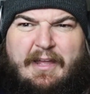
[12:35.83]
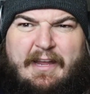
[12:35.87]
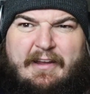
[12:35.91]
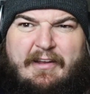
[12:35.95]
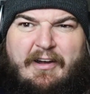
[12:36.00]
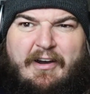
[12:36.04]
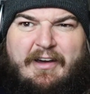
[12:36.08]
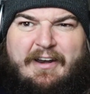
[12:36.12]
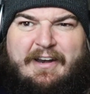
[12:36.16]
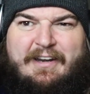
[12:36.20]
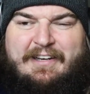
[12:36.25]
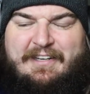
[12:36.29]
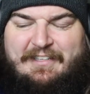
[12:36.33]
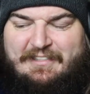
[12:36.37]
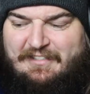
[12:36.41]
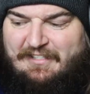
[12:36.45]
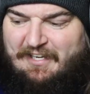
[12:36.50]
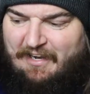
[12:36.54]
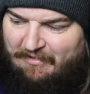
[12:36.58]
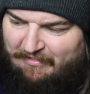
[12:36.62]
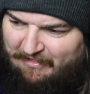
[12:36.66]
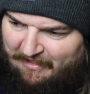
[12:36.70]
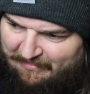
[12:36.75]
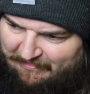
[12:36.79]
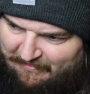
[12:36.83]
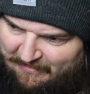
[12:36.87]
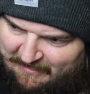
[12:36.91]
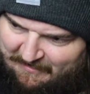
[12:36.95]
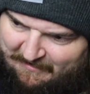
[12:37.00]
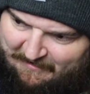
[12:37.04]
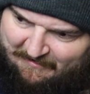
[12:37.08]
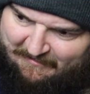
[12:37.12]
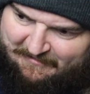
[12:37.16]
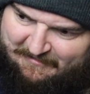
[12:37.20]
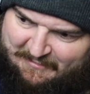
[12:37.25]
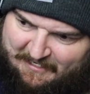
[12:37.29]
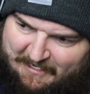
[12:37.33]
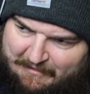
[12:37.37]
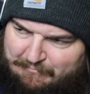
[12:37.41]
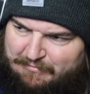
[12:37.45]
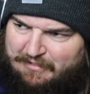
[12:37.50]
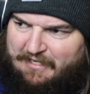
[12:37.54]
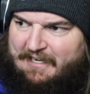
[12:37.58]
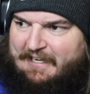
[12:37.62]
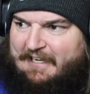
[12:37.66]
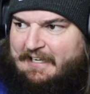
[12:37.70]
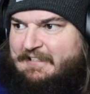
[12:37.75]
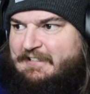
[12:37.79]
Thank God I didn't sell that thing. It
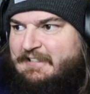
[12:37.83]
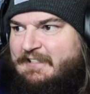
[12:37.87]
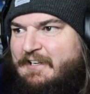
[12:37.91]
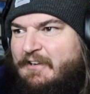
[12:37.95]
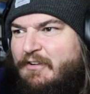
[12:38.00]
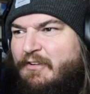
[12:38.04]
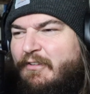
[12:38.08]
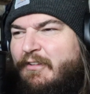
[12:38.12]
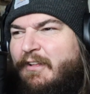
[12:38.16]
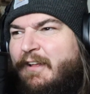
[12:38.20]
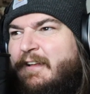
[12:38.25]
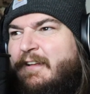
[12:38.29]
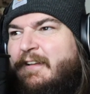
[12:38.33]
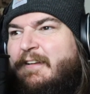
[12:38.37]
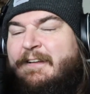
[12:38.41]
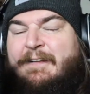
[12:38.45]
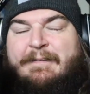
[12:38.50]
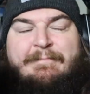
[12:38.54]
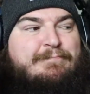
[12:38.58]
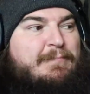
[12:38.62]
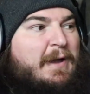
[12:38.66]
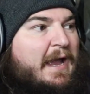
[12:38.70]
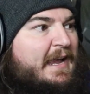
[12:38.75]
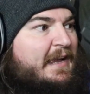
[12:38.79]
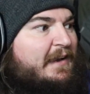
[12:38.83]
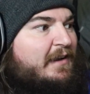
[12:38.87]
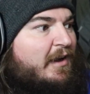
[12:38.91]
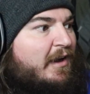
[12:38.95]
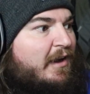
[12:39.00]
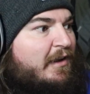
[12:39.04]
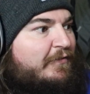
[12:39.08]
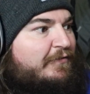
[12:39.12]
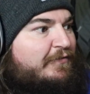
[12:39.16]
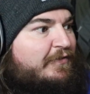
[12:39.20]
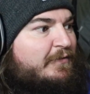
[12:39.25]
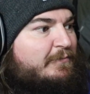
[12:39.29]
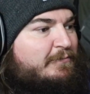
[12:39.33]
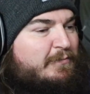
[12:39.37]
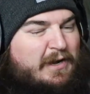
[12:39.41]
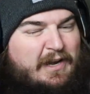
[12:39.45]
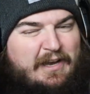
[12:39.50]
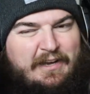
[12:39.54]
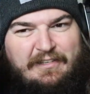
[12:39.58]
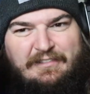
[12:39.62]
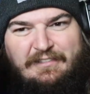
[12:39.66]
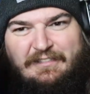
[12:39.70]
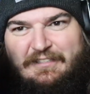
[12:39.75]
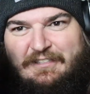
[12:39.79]
seems like it's still paying off
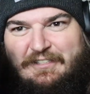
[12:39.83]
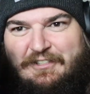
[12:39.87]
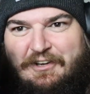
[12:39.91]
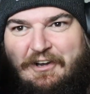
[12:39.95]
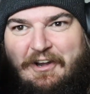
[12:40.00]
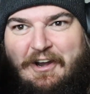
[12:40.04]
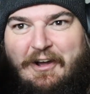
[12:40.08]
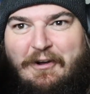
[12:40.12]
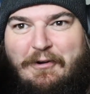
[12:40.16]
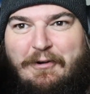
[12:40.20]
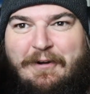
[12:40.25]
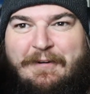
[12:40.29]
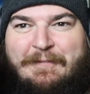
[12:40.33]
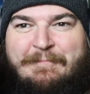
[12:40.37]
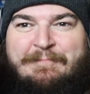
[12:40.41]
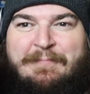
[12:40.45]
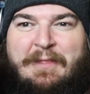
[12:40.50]
because, you know,